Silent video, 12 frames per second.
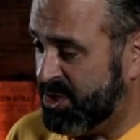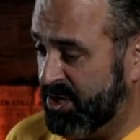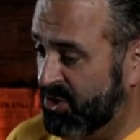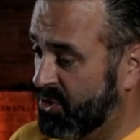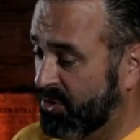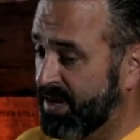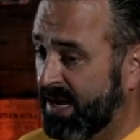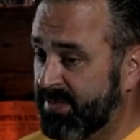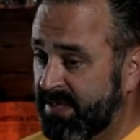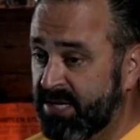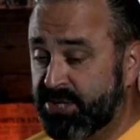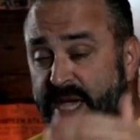and you go down the
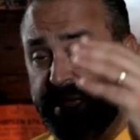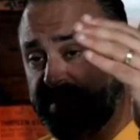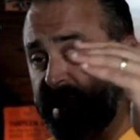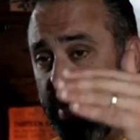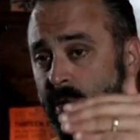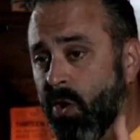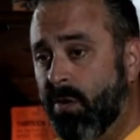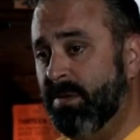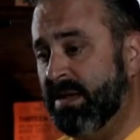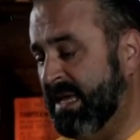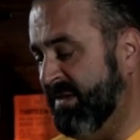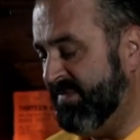list, they all
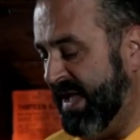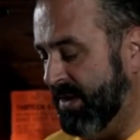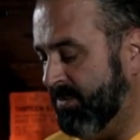believe that?